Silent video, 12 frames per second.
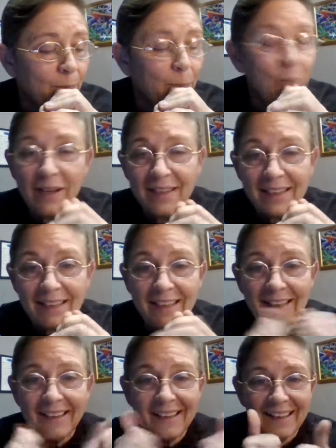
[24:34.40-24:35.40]

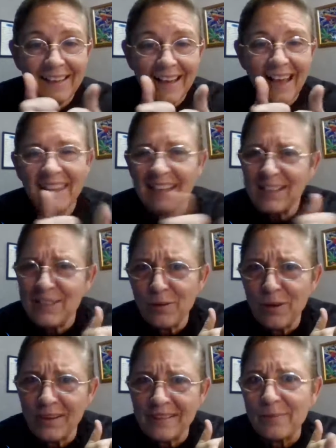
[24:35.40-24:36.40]
Brittany, I think she
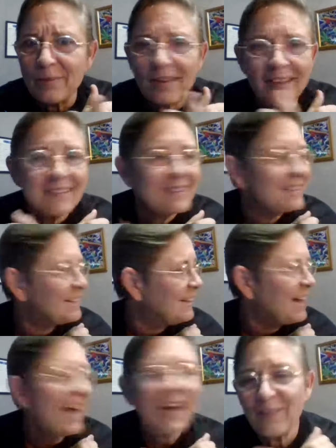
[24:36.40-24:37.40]
runs the place.
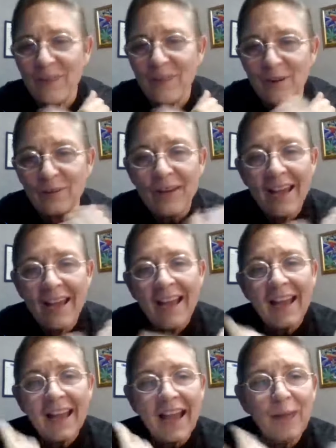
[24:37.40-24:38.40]
I don't know.
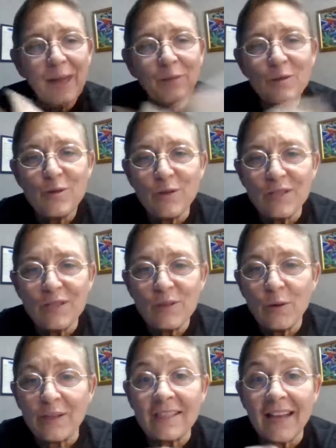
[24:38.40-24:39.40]
I'm usually
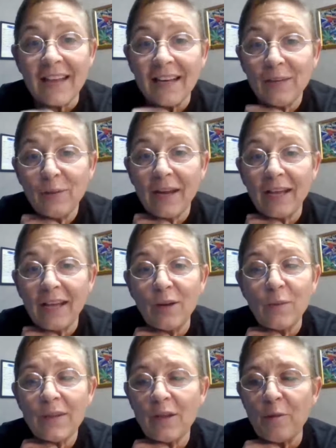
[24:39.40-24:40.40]
so excited when I
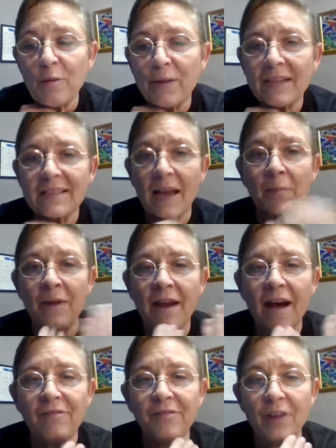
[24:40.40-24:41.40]
go in there because I'm
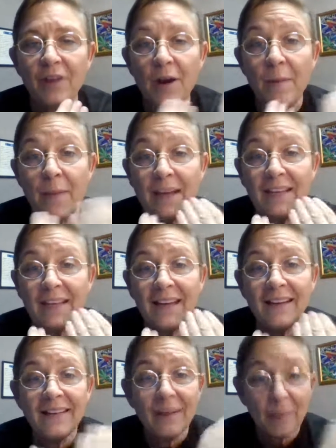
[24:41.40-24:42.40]
not very
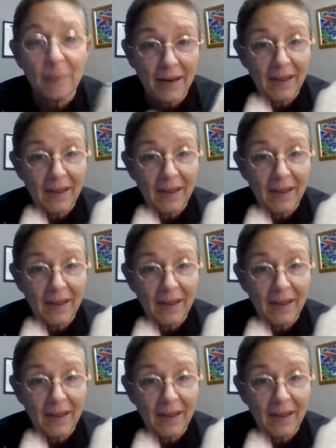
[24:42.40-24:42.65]
medicated that